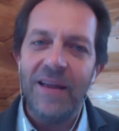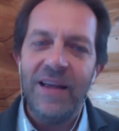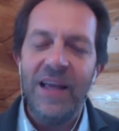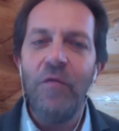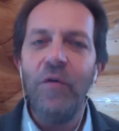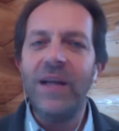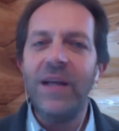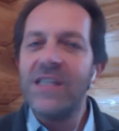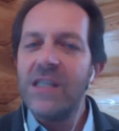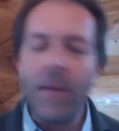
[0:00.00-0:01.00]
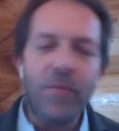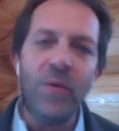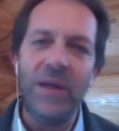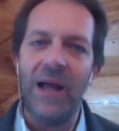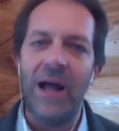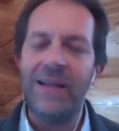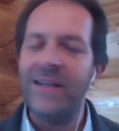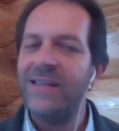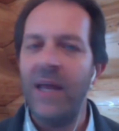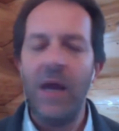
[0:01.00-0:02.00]
if we can stop doing that and
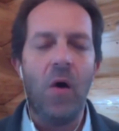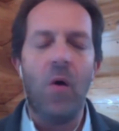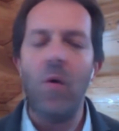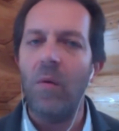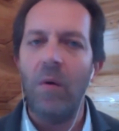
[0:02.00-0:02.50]
say oh